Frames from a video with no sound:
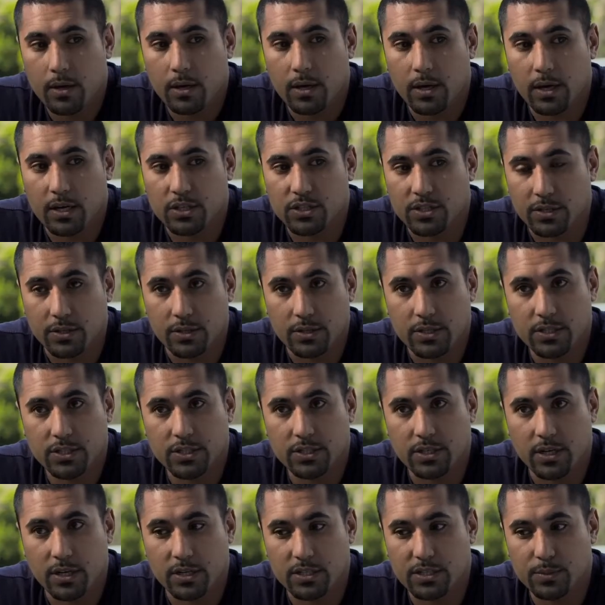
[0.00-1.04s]
Actually,
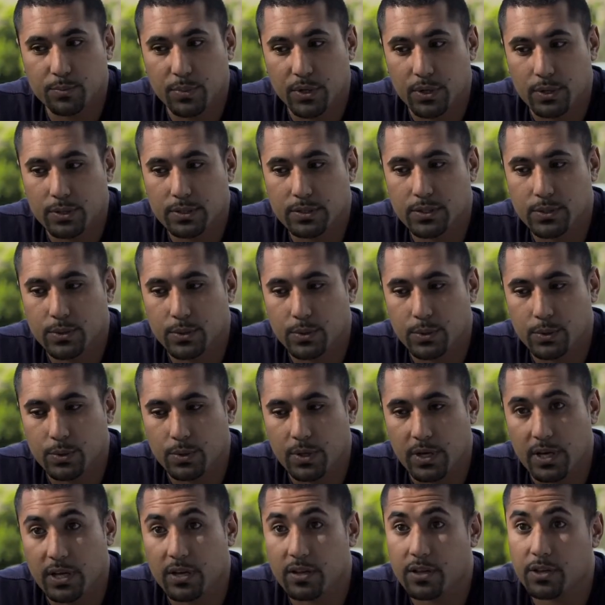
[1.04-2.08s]
this year I spoke to
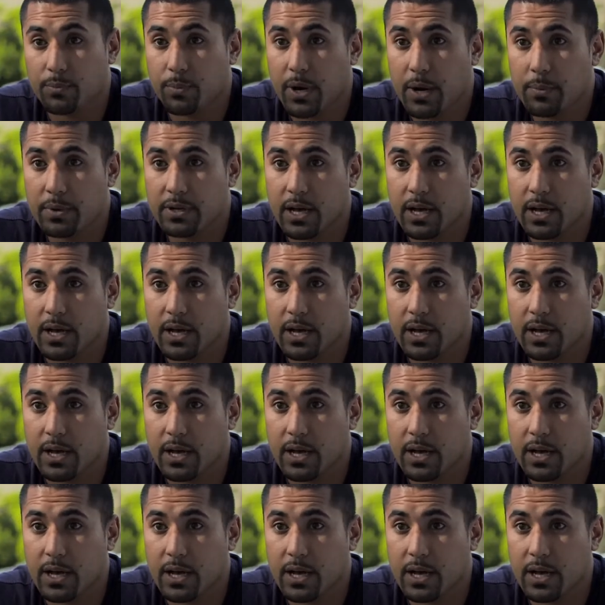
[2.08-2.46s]
the head of the department,